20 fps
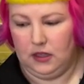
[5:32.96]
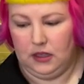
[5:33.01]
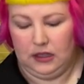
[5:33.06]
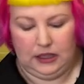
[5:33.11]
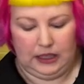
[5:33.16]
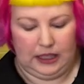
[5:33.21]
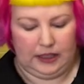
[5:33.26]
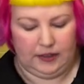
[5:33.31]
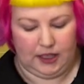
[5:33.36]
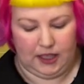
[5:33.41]

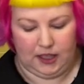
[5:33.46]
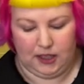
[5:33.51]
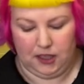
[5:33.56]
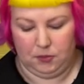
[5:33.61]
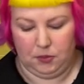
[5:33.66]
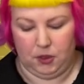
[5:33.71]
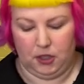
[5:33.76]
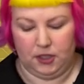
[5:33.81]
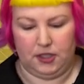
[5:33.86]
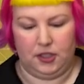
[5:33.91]
And then the
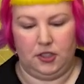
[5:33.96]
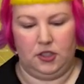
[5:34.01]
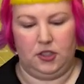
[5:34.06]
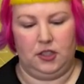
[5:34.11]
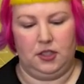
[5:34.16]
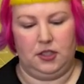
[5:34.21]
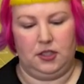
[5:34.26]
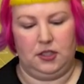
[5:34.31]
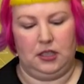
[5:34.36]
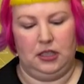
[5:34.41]
box is
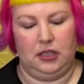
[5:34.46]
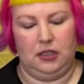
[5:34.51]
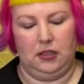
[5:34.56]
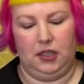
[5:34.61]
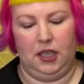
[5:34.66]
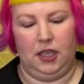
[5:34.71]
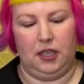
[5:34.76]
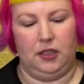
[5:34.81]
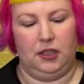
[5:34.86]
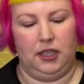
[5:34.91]
just,
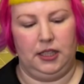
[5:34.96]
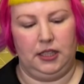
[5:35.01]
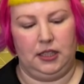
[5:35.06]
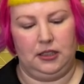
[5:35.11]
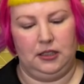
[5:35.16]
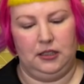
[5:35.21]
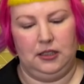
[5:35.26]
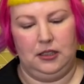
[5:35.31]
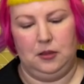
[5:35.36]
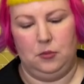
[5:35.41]

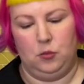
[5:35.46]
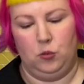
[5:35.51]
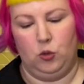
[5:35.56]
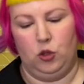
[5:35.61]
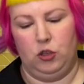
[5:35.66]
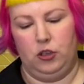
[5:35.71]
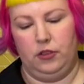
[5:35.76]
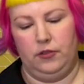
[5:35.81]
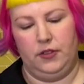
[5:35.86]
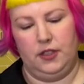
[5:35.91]

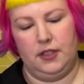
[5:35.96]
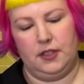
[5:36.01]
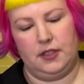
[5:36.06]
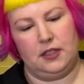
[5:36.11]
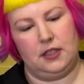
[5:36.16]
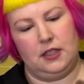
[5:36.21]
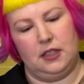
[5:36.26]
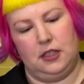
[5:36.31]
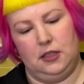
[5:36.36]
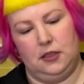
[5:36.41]
more of this
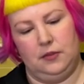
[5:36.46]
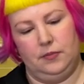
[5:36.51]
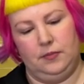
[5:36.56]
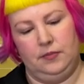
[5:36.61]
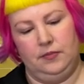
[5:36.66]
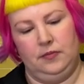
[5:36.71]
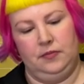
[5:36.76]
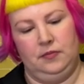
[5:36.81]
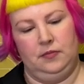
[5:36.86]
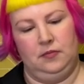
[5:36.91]

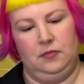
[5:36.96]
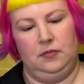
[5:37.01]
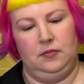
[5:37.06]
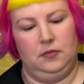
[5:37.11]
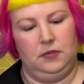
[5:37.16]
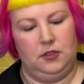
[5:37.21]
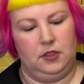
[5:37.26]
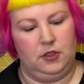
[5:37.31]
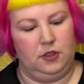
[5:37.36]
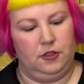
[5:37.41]

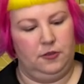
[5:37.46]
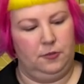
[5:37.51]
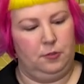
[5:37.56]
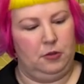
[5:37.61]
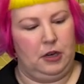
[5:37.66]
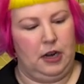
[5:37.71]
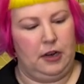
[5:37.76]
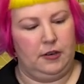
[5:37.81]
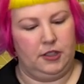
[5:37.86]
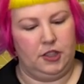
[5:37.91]
sort of
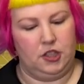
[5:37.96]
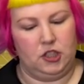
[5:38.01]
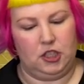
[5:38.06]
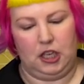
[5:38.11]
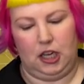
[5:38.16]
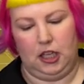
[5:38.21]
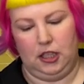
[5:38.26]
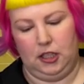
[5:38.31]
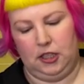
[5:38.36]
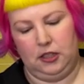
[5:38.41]
brownish
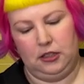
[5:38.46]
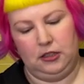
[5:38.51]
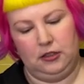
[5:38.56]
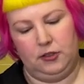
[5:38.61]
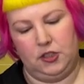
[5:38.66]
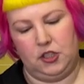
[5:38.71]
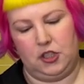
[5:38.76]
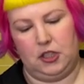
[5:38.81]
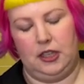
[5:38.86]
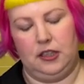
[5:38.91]
color,
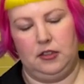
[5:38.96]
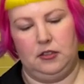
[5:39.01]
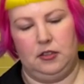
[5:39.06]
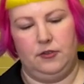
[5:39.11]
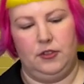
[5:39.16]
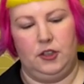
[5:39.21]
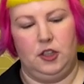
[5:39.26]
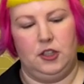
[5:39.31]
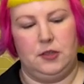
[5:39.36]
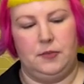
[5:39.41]
which I
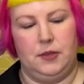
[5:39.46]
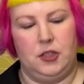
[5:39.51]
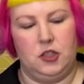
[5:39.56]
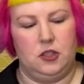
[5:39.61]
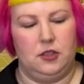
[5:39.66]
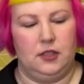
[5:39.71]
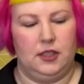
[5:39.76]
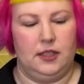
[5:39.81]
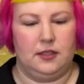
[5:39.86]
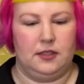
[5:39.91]
forgot to
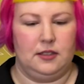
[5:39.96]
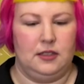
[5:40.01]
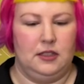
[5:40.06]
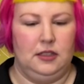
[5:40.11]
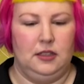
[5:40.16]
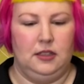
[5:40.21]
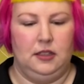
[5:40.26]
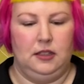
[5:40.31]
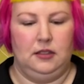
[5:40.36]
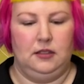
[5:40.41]
mention, there's,
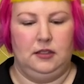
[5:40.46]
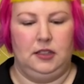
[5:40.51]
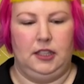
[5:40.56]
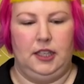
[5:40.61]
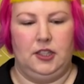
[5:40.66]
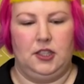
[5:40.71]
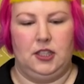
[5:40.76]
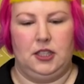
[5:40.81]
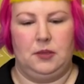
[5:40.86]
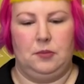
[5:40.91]

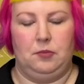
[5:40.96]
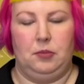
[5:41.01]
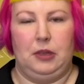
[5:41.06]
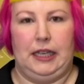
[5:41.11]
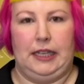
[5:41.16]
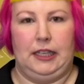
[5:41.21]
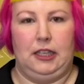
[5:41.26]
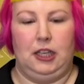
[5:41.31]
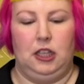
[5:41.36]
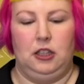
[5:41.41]
just
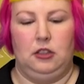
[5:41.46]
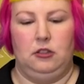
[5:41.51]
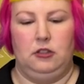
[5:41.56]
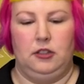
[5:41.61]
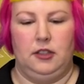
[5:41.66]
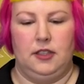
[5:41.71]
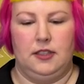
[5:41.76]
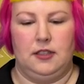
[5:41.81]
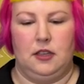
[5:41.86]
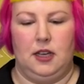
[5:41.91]
plain color on
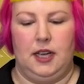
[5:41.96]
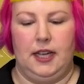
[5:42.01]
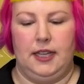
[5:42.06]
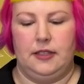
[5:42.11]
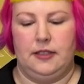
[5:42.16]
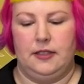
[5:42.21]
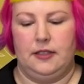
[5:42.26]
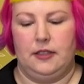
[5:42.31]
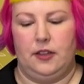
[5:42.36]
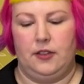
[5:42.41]
the sides.
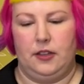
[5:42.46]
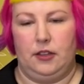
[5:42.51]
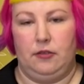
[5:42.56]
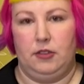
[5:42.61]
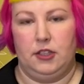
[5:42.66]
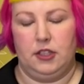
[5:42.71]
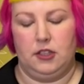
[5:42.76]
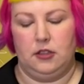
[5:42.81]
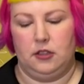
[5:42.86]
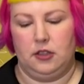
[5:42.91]
There's nothing
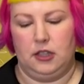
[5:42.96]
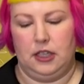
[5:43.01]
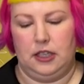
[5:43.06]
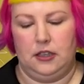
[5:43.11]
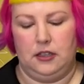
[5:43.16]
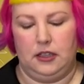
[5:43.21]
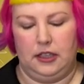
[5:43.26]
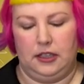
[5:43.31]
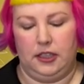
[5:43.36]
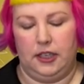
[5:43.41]
written on
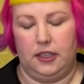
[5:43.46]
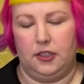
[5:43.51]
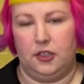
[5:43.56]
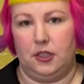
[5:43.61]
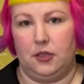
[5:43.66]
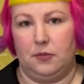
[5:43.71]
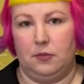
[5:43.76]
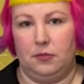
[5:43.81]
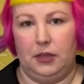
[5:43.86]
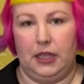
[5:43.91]
there. And
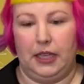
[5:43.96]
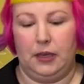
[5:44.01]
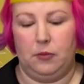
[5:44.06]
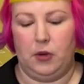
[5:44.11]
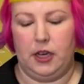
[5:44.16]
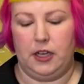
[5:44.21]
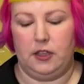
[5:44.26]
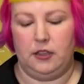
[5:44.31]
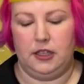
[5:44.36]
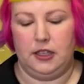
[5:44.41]
just plain
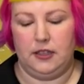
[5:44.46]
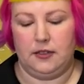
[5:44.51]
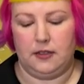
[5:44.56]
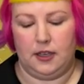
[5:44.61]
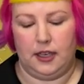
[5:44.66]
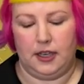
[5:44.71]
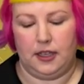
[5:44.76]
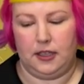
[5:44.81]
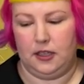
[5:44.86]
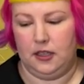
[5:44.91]
white on the
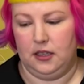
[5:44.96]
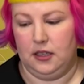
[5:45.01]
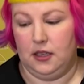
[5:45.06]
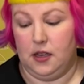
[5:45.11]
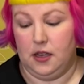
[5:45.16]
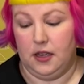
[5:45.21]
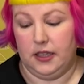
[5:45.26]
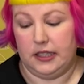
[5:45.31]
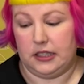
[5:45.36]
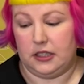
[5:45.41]
inside.
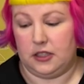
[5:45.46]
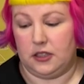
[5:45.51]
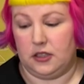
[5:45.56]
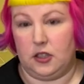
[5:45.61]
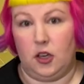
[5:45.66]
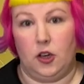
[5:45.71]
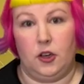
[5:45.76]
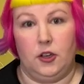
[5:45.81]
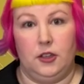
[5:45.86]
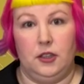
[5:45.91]

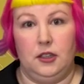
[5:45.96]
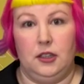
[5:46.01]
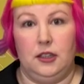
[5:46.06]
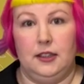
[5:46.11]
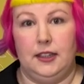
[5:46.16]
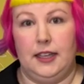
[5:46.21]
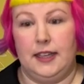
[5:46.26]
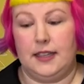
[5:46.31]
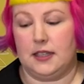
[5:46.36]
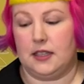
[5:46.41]
So
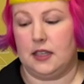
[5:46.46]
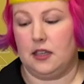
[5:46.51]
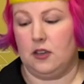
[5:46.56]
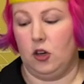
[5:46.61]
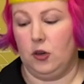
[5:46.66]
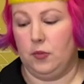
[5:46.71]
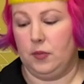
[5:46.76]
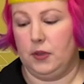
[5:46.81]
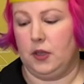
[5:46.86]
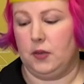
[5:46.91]
let's
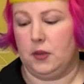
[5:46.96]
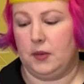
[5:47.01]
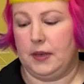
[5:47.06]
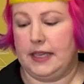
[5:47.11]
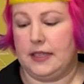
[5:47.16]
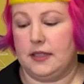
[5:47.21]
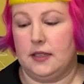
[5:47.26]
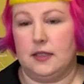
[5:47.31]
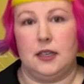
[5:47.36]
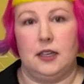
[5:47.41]
open up the
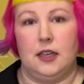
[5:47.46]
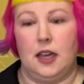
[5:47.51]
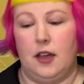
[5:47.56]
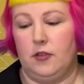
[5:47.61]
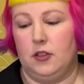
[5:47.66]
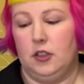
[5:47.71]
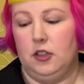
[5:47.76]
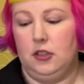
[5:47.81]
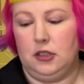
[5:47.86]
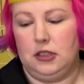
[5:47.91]
pieces and have a
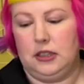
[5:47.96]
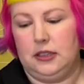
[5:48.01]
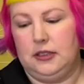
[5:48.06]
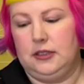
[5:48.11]
look.